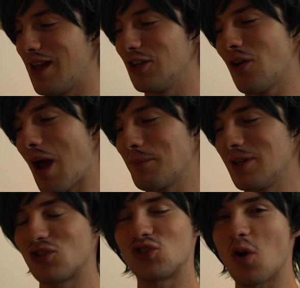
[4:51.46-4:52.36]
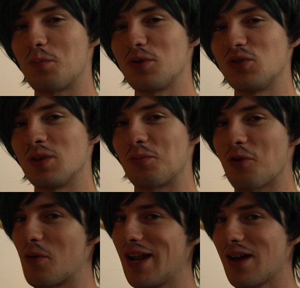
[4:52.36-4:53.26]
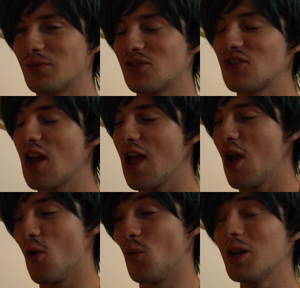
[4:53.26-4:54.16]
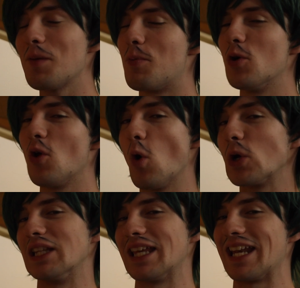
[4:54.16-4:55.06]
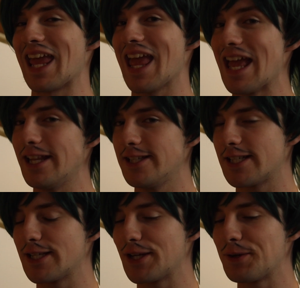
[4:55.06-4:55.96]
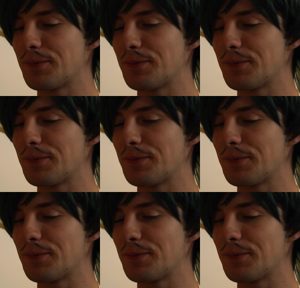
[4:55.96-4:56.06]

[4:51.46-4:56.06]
You know, I'm going to stop using pronouns. We're going to put oil in it,